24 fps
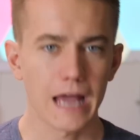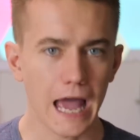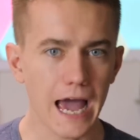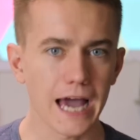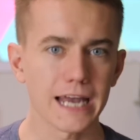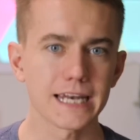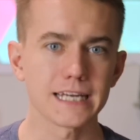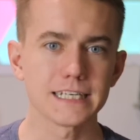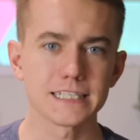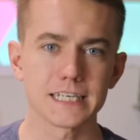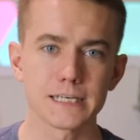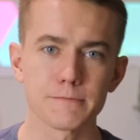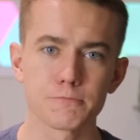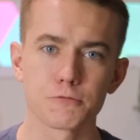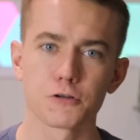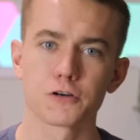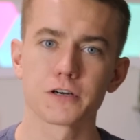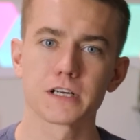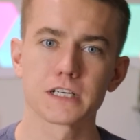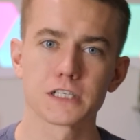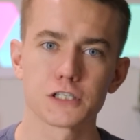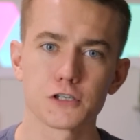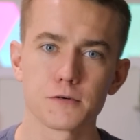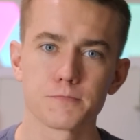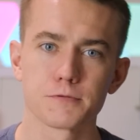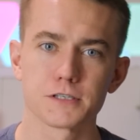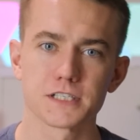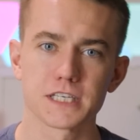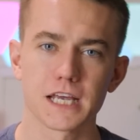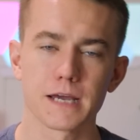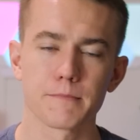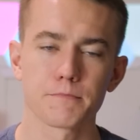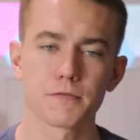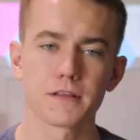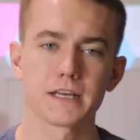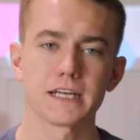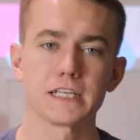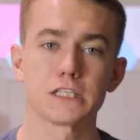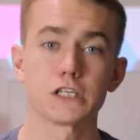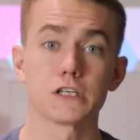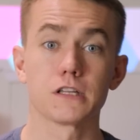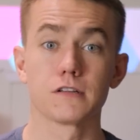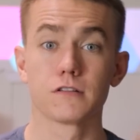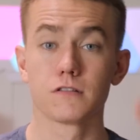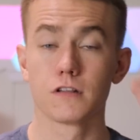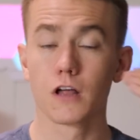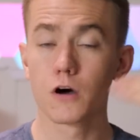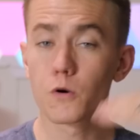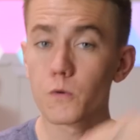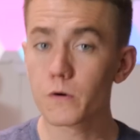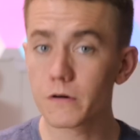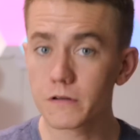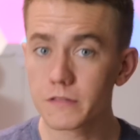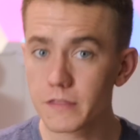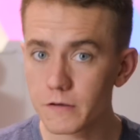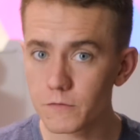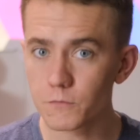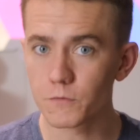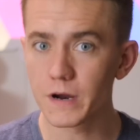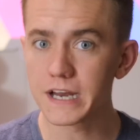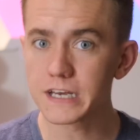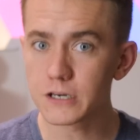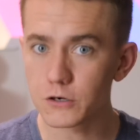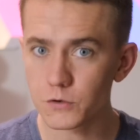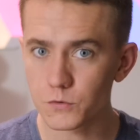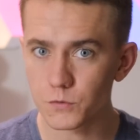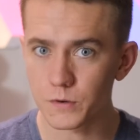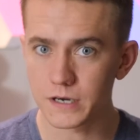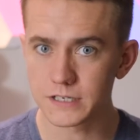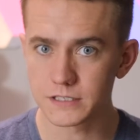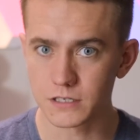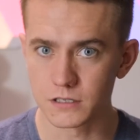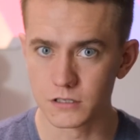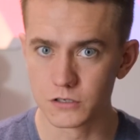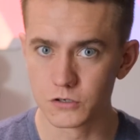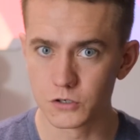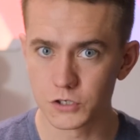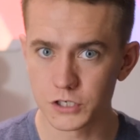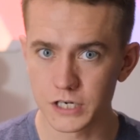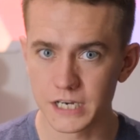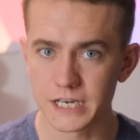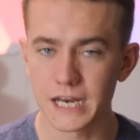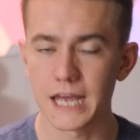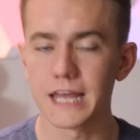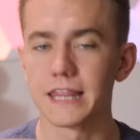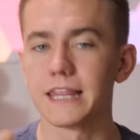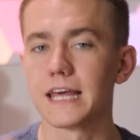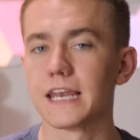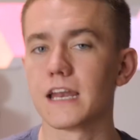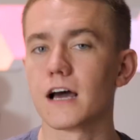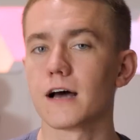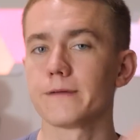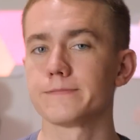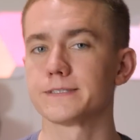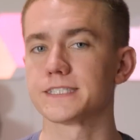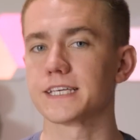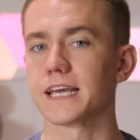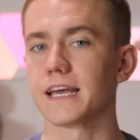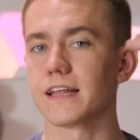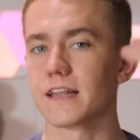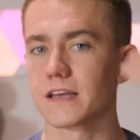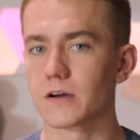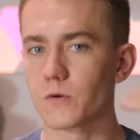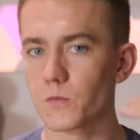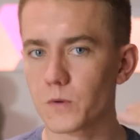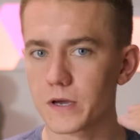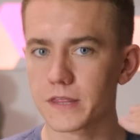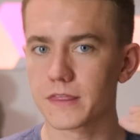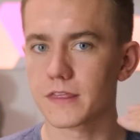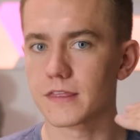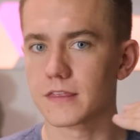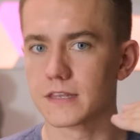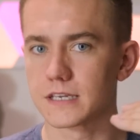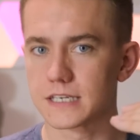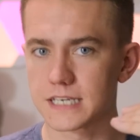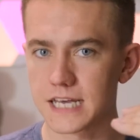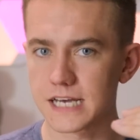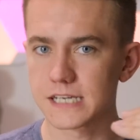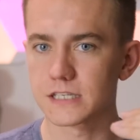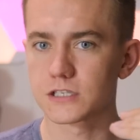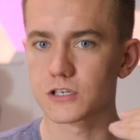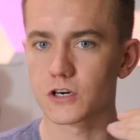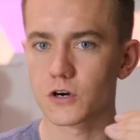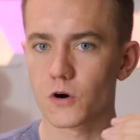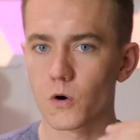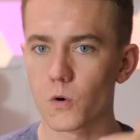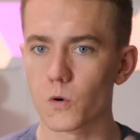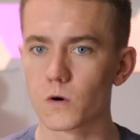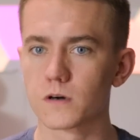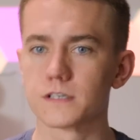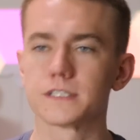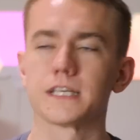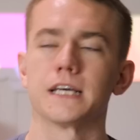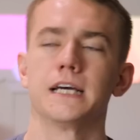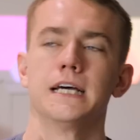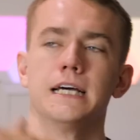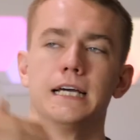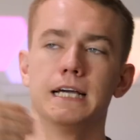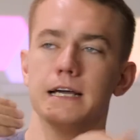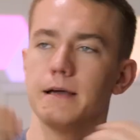adding deep learning super sampling to lower the rendered resolution and then upscale it with the tensor cores